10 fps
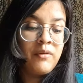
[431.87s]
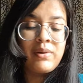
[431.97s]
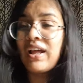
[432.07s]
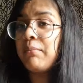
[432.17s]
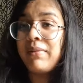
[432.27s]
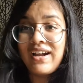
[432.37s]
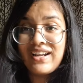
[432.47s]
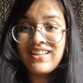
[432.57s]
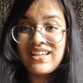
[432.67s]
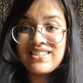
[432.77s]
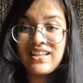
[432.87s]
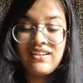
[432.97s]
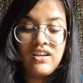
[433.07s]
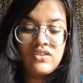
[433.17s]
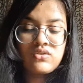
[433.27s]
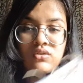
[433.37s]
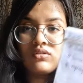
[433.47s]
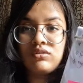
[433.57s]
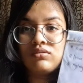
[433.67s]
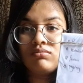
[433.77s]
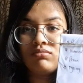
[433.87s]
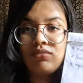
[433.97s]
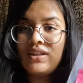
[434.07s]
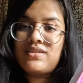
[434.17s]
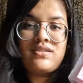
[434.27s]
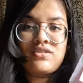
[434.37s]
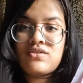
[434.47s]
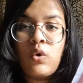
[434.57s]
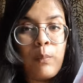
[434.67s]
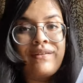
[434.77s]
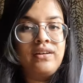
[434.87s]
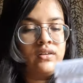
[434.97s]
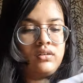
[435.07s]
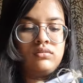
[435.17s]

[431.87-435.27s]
but I'm bad at guessing so let's just open it